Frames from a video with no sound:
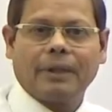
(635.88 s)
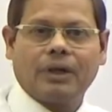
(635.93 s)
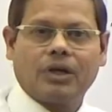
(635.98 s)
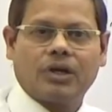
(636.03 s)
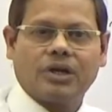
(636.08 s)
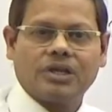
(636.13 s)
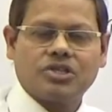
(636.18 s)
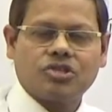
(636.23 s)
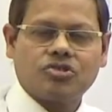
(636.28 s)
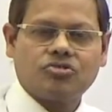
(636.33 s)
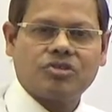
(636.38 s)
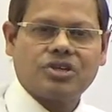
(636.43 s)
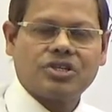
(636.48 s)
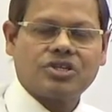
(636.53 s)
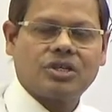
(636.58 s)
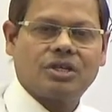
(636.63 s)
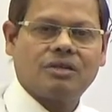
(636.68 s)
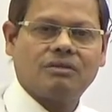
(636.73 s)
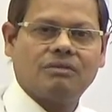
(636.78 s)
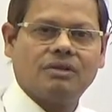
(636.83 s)

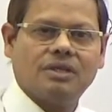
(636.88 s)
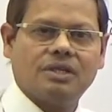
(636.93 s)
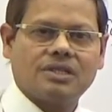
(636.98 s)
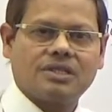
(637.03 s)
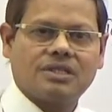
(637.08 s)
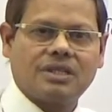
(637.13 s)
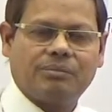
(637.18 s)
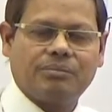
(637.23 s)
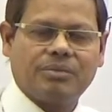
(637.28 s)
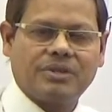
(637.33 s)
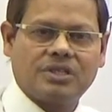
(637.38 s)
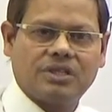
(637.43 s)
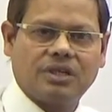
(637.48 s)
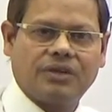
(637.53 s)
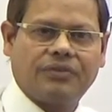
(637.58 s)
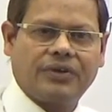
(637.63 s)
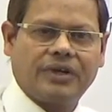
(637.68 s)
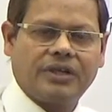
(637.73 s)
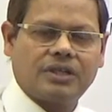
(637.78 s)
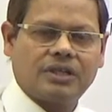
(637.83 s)
registration, submission
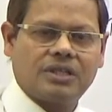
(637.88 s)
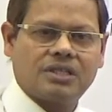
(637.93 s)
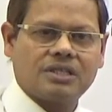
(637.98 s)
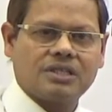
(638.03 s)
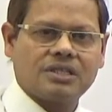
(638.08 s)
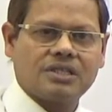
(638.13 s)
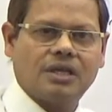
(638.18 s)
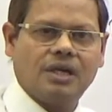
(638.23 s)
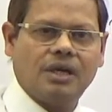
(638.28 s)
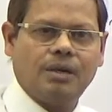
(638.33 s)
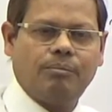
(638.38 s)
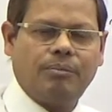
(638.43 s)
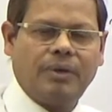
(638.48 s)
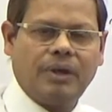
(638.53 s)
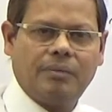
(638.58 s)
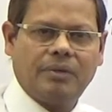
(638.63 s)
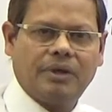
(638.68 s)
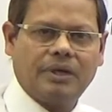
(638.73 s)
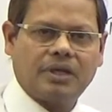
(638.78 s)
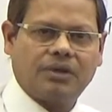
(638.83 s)
of returns,
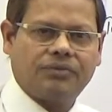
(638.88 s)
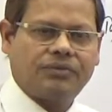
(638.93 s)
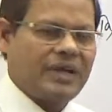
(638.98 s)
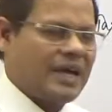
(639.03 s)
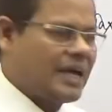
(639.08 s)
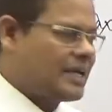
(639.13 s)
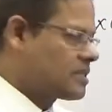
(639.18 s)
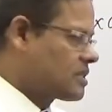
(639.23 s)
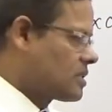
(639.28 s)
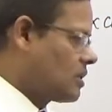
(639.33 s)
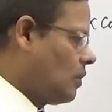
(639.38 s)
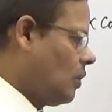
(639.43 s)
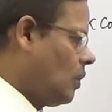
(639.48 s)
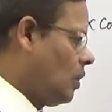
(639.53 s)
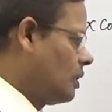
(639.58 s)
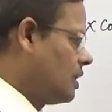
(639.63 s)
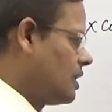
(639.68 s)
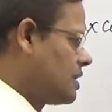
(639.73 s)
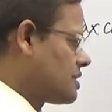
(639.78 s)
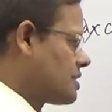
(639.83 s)
payment of tax,
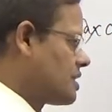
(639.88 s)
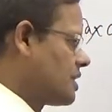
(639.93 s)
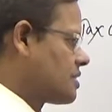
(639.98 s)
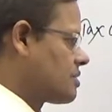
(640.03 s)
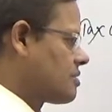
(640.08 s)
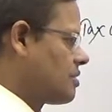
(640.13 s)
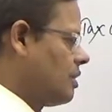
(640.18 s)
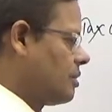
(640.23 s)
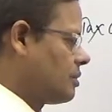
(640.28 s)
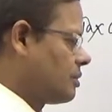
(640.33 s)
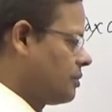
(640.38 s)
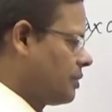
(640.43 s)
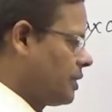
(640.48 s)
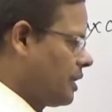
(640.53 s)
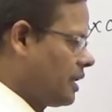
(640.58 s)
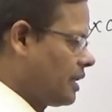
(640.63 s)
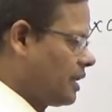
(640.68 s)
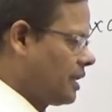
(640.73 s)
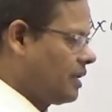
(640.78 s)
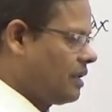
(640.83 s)
all these things you have to
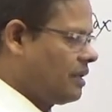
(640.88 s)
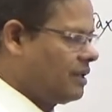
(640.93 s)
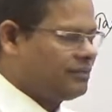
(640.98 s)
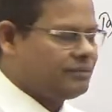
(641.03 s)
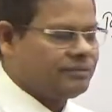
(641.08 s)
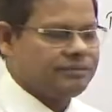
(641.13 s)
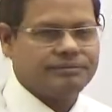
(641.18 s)
take care of.